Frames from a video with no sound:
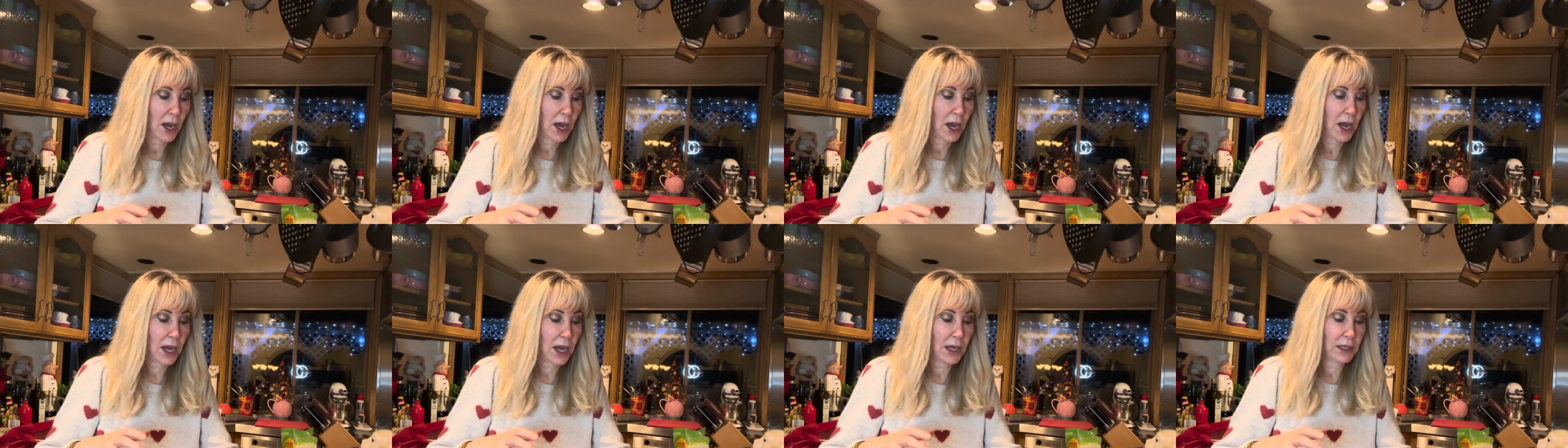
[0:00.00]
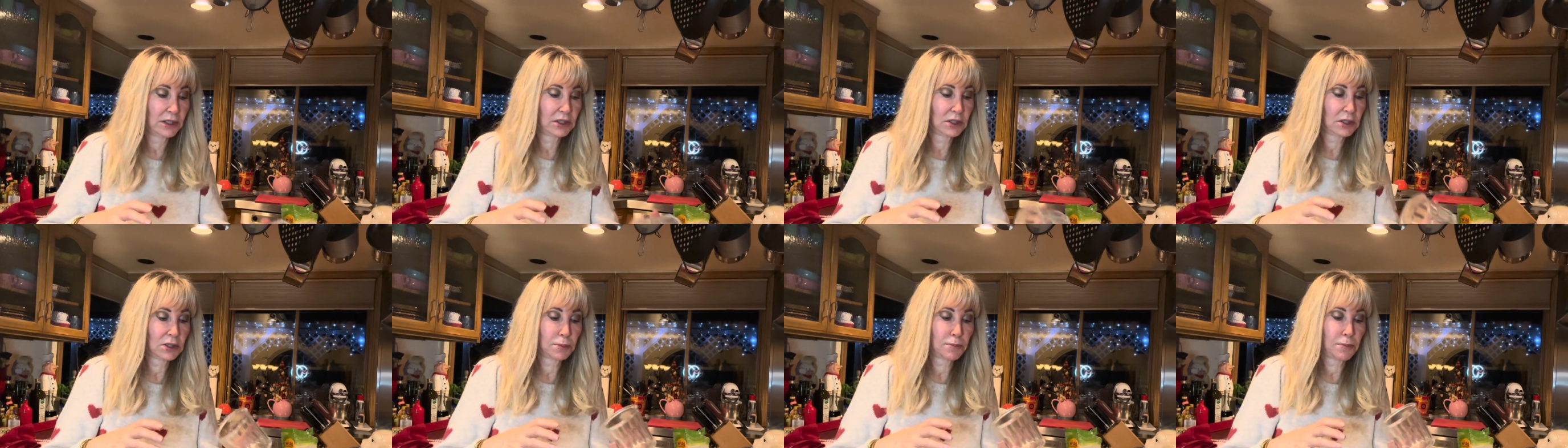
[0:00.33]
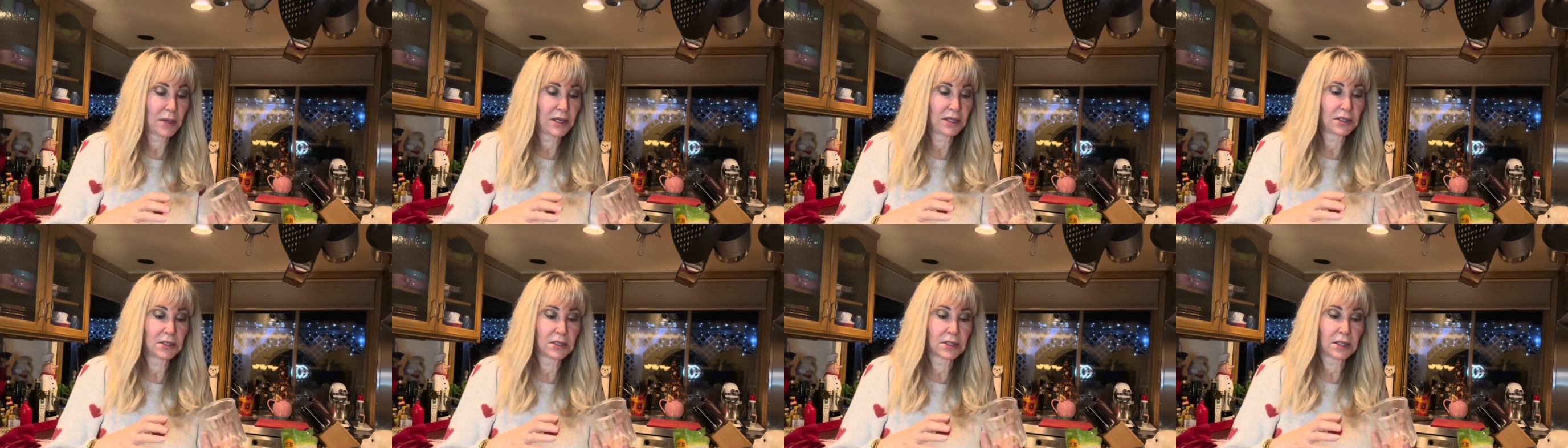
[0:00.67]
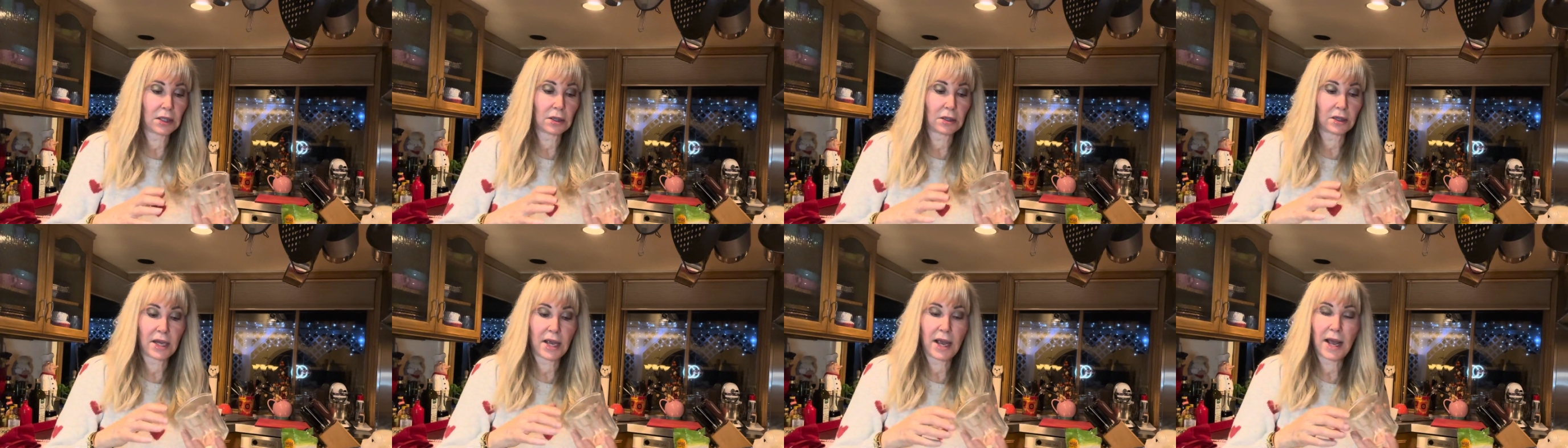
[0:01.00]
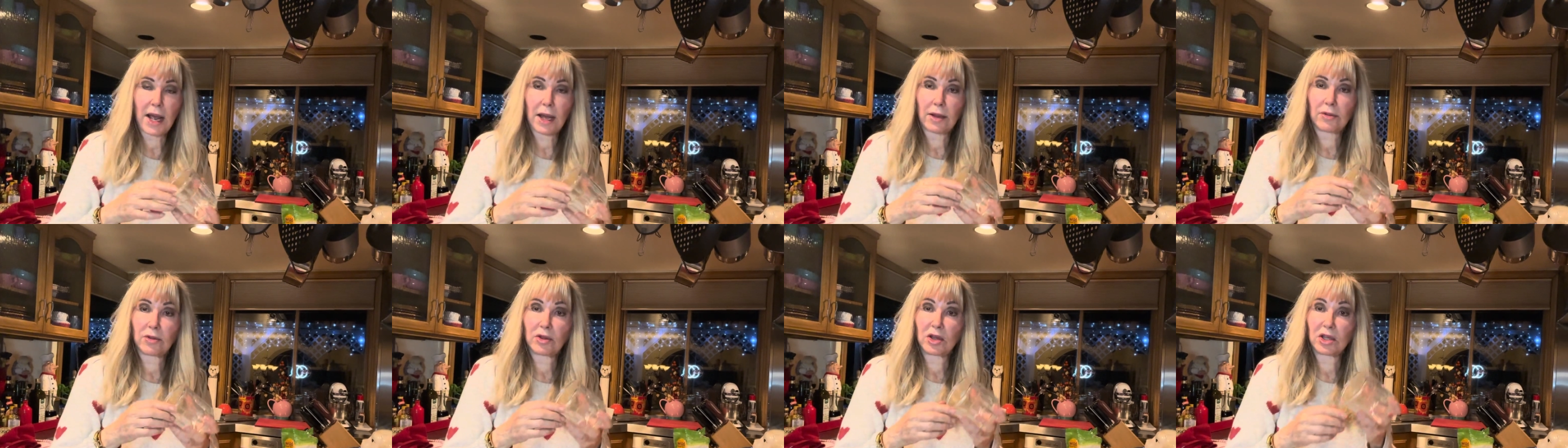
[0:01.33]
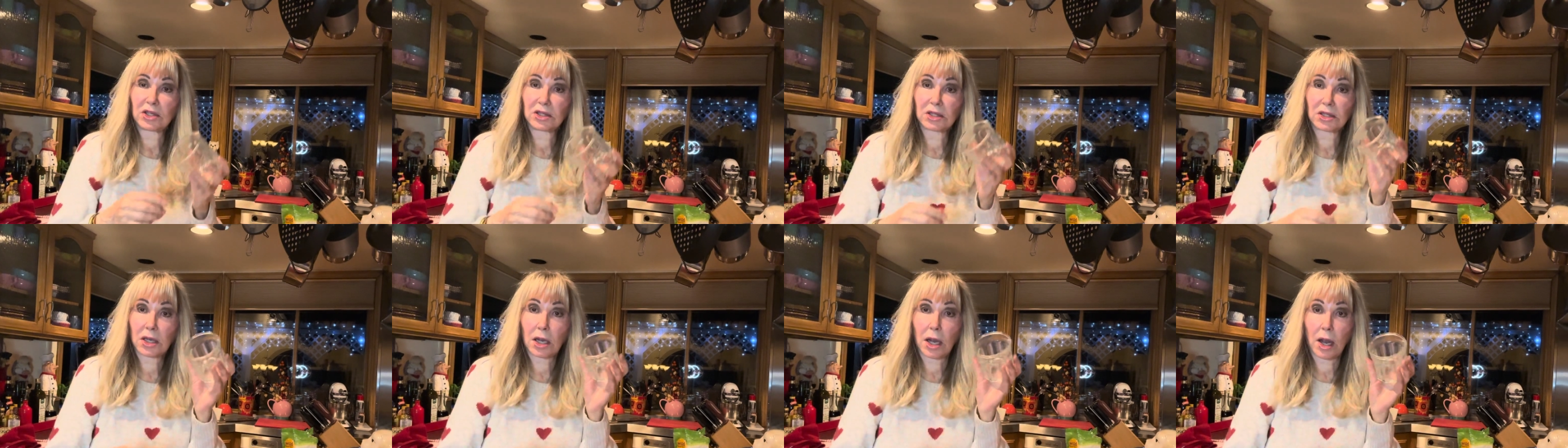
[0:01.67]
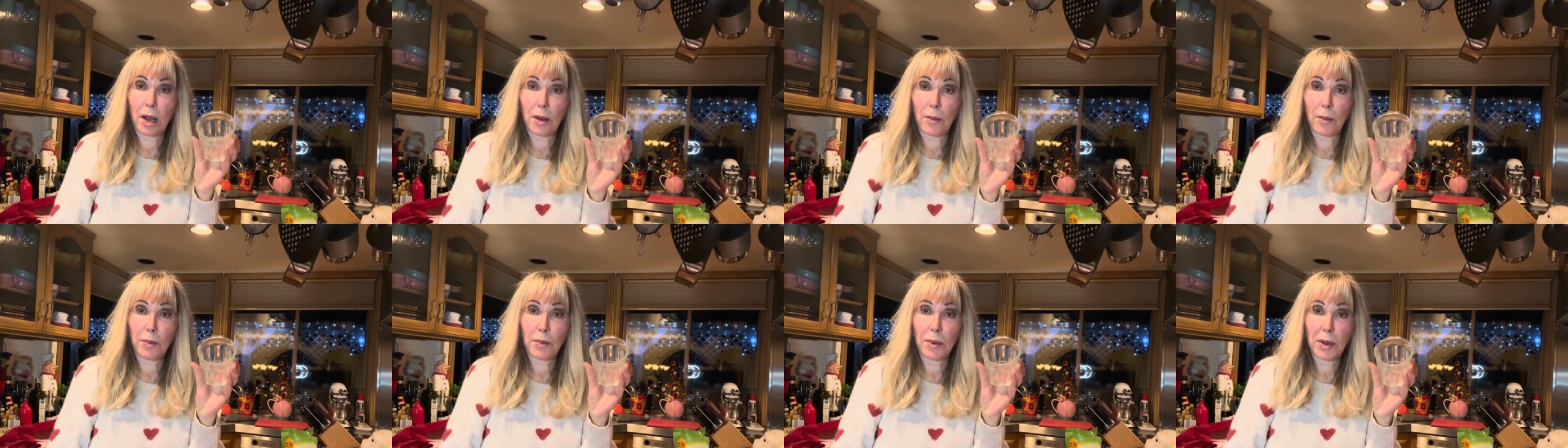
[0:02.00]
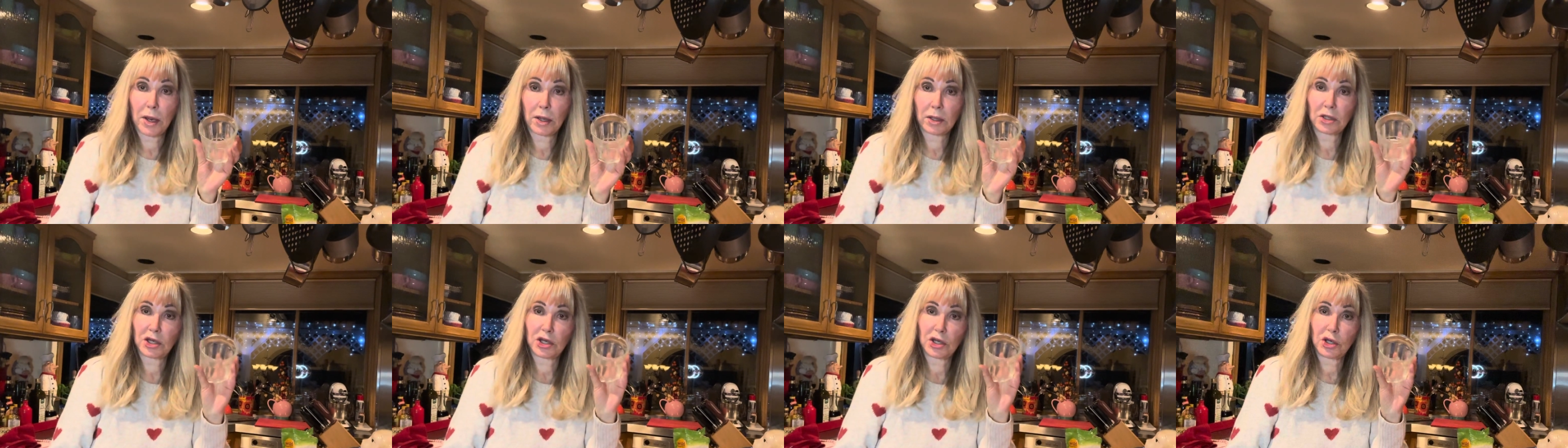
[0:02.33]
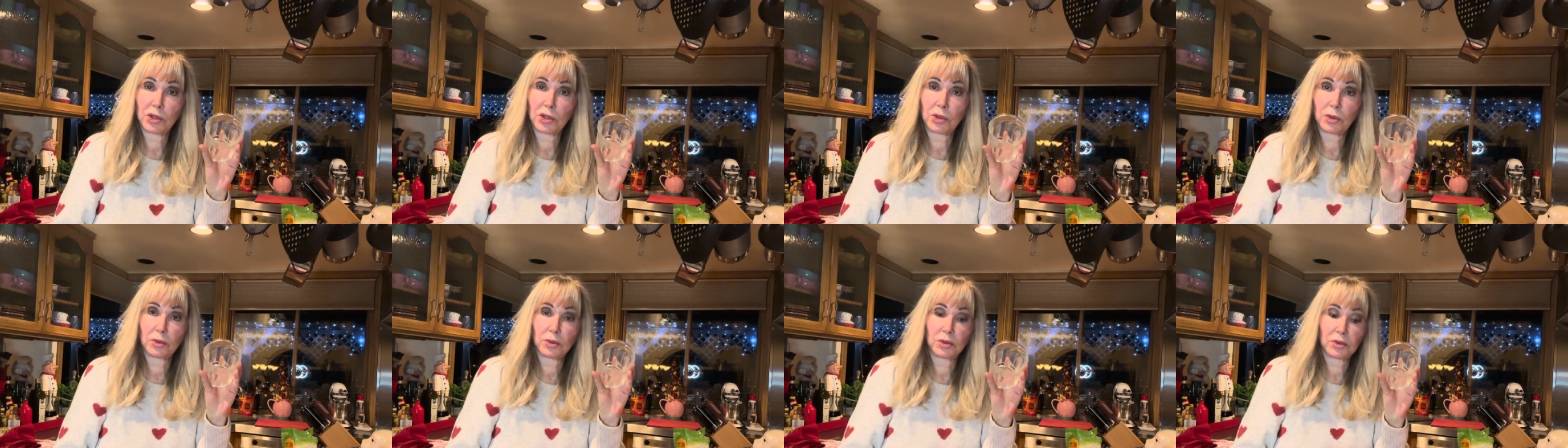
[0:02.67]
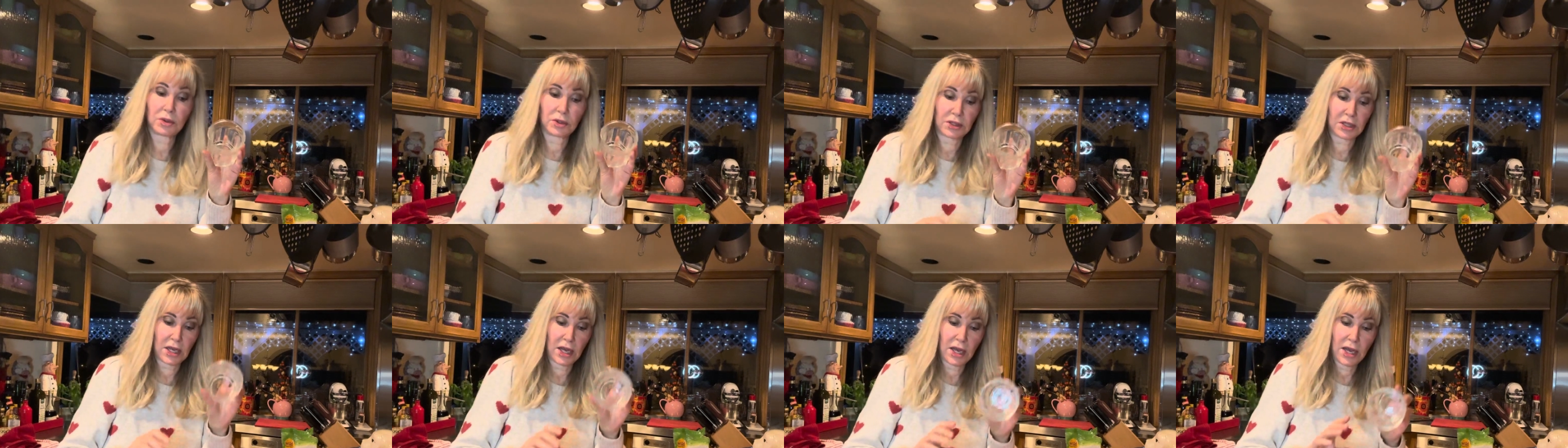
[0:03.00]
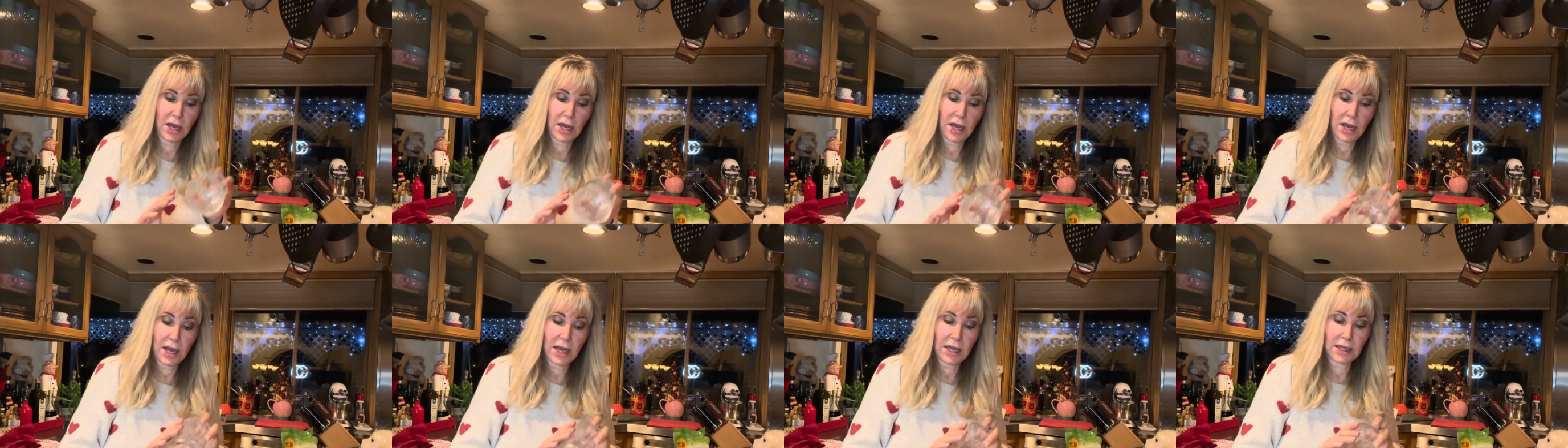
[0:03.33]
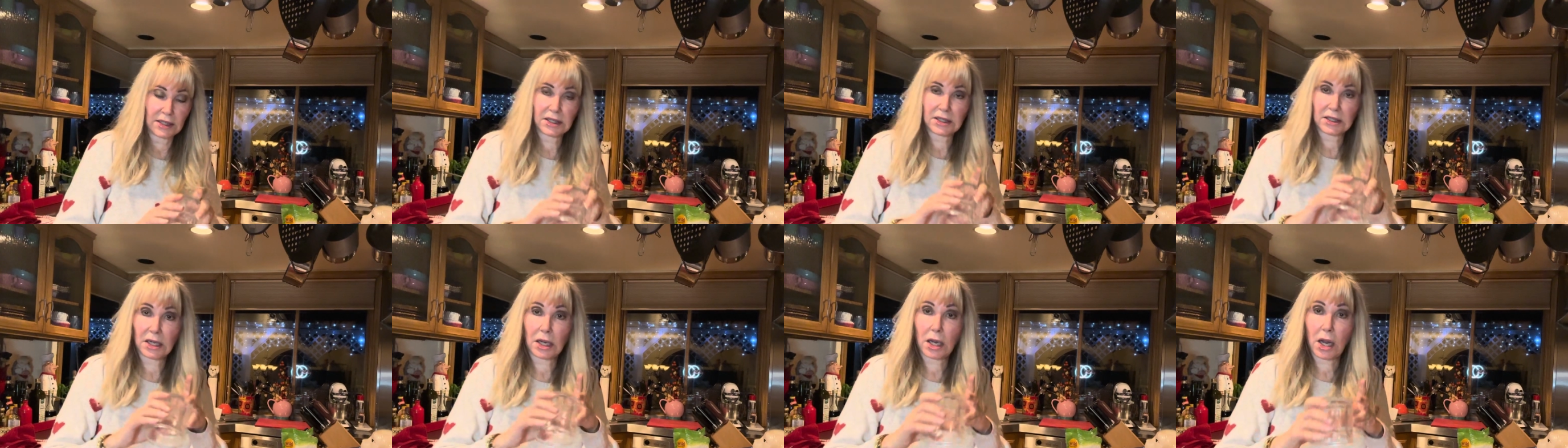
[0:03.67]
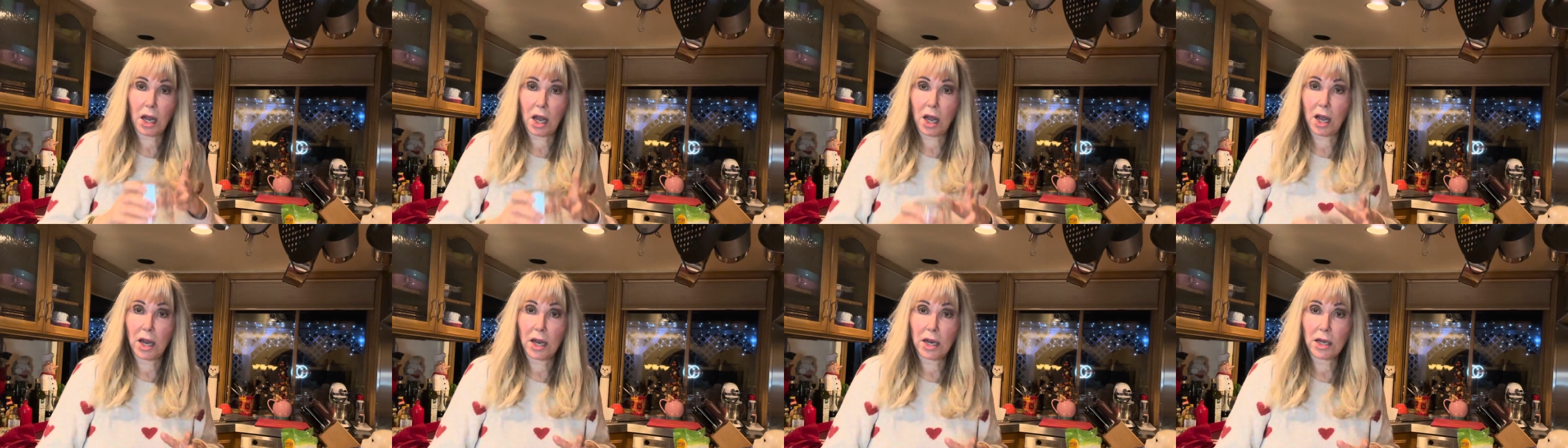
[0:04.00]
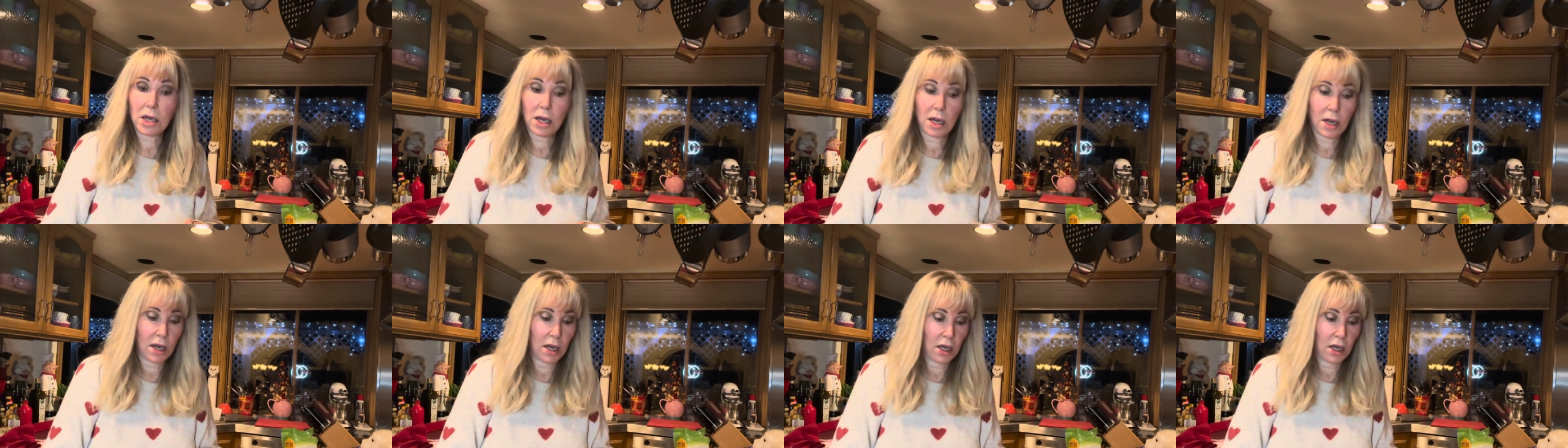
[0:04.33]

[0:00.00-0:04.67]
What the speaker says: I just basically had this cup to use as a guide,